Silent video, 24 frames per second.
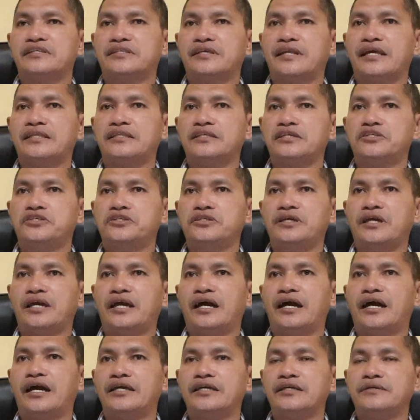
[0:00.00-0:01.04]
strategy,
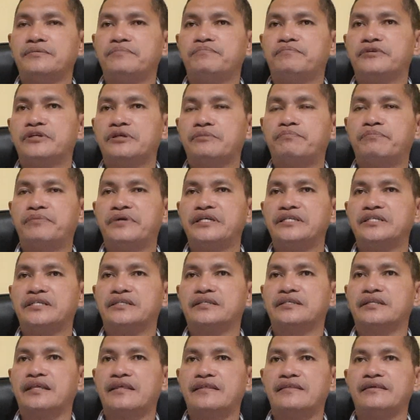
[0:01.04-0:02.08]
I
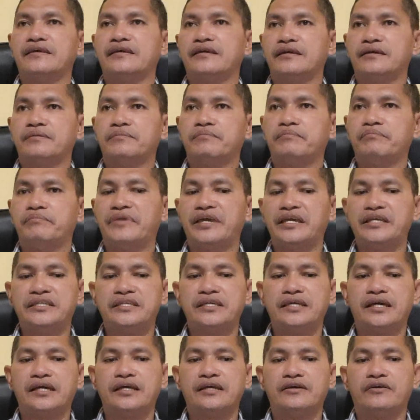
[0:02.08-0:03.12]
prepared the
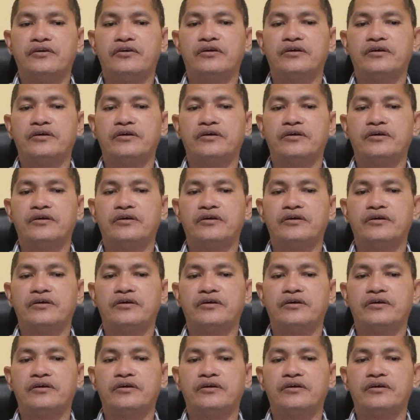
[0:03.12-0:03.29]
media